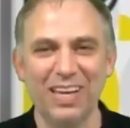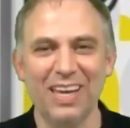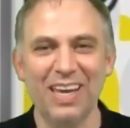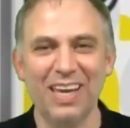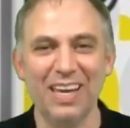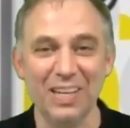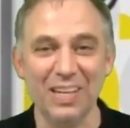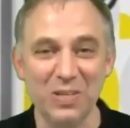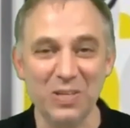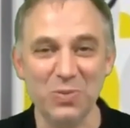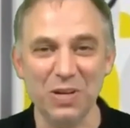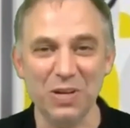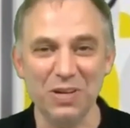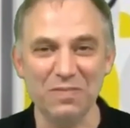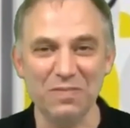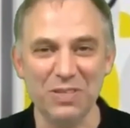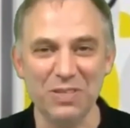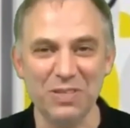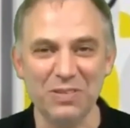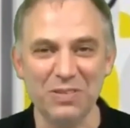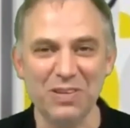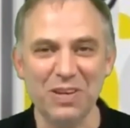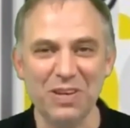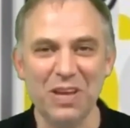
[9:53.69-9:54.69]
at 12
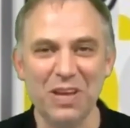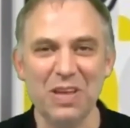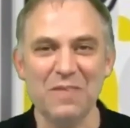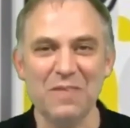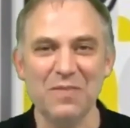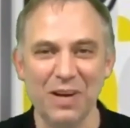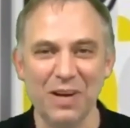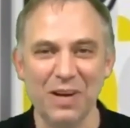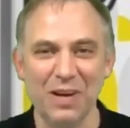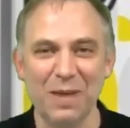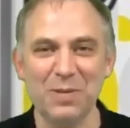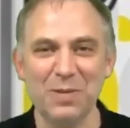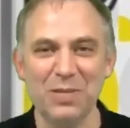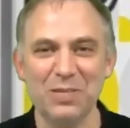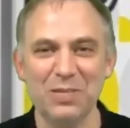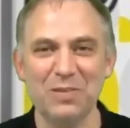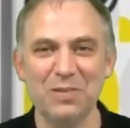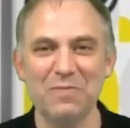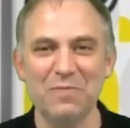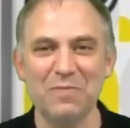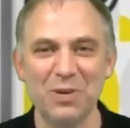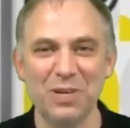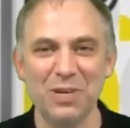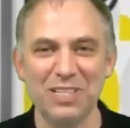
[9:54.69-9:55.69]
noon for episode
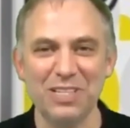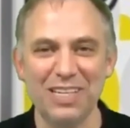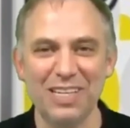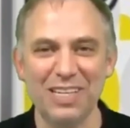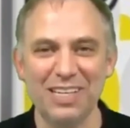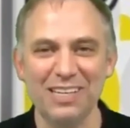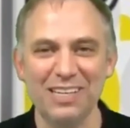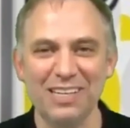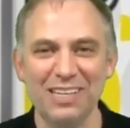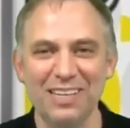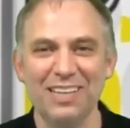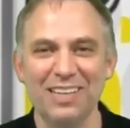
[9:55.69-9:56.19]
14